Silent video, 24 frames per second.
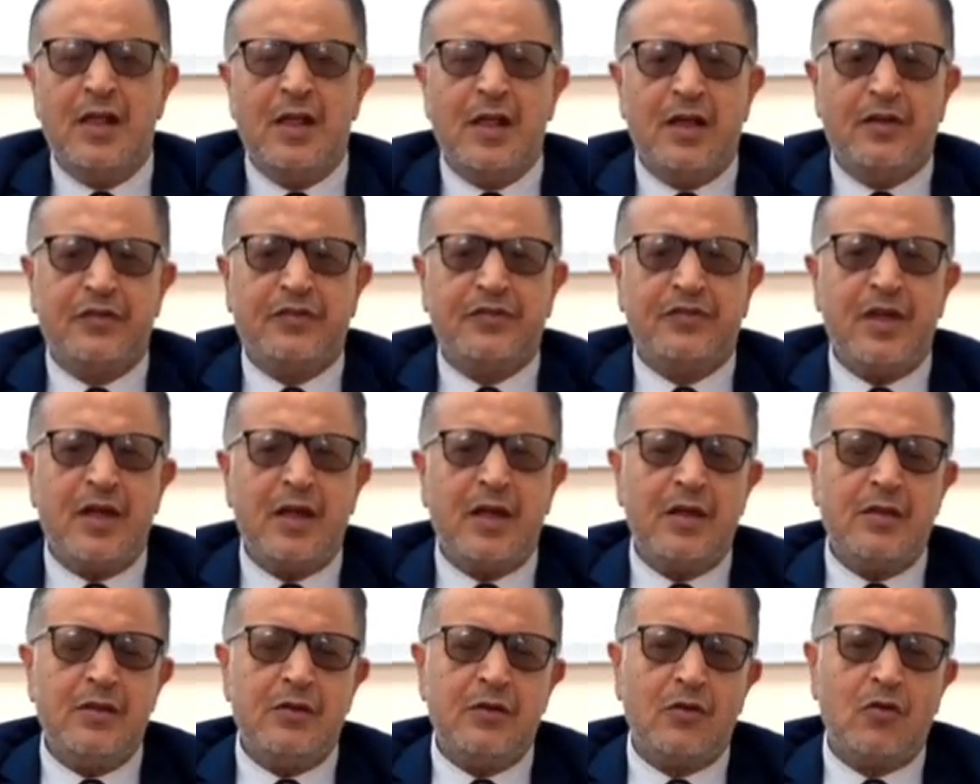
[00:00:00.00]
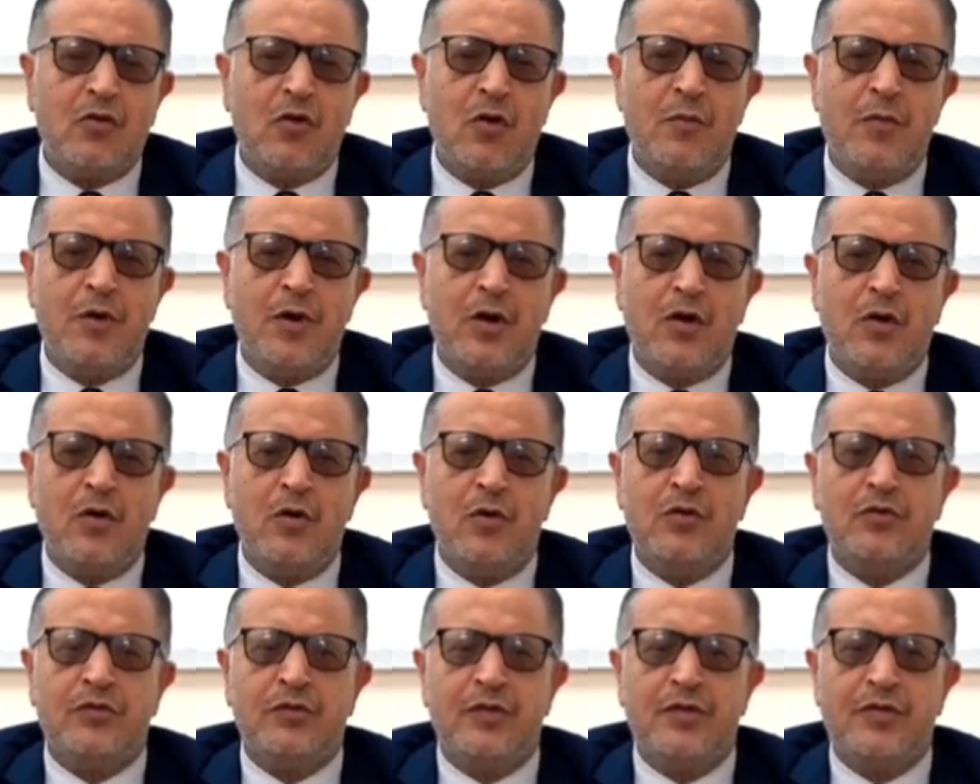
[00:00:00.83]
The second common
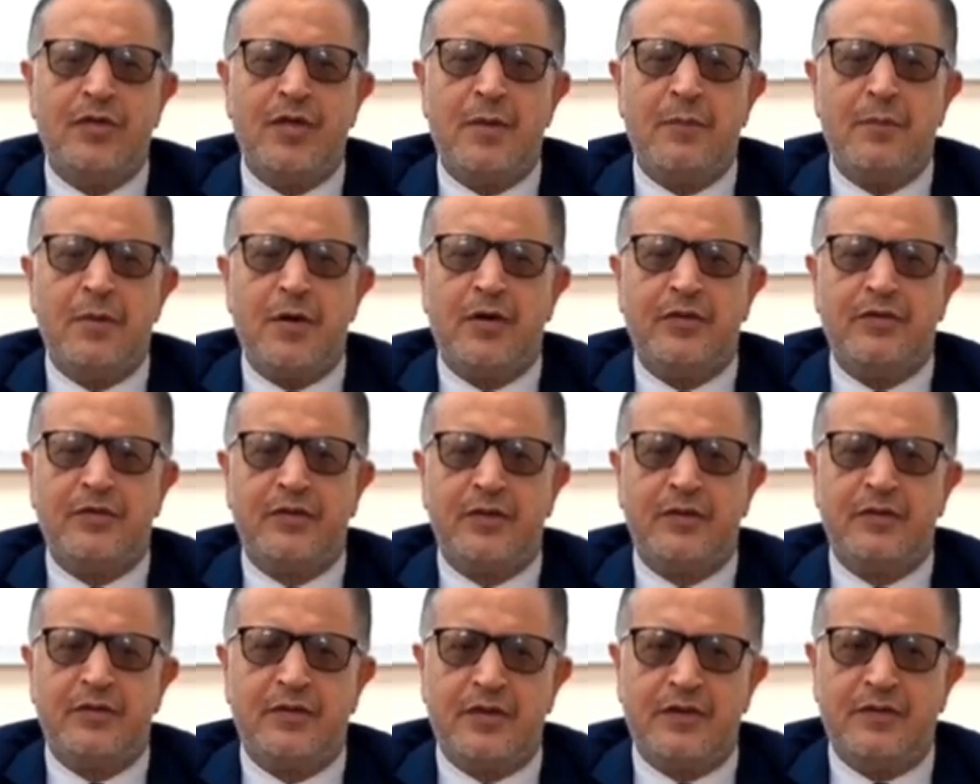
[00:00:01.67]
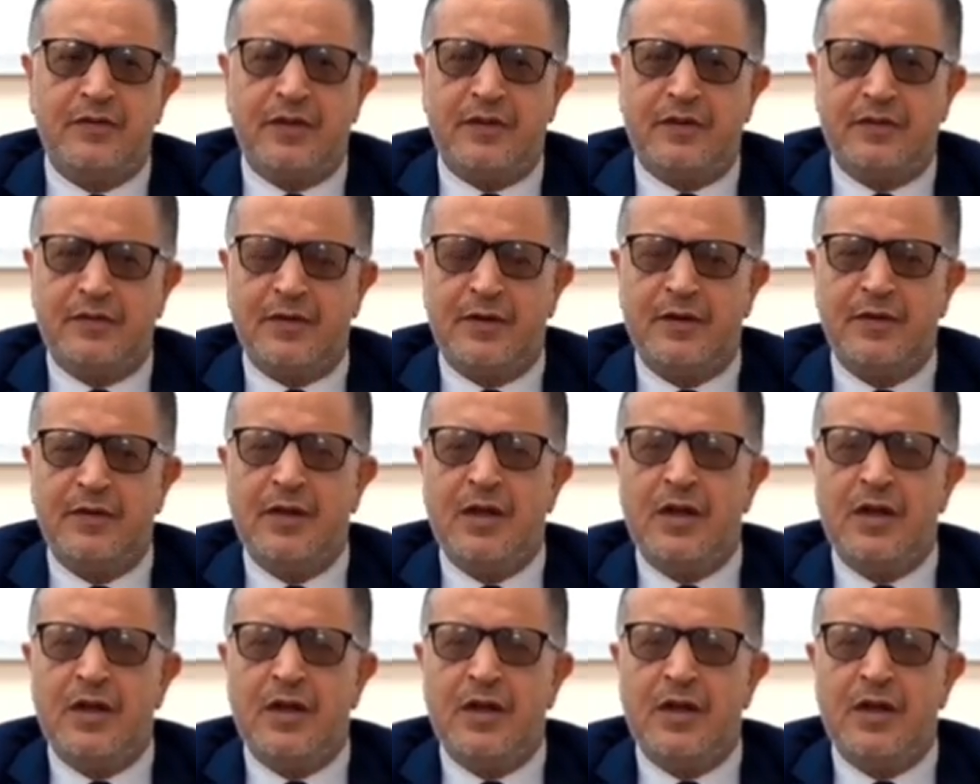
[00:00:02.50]
cause is the Behçet disease.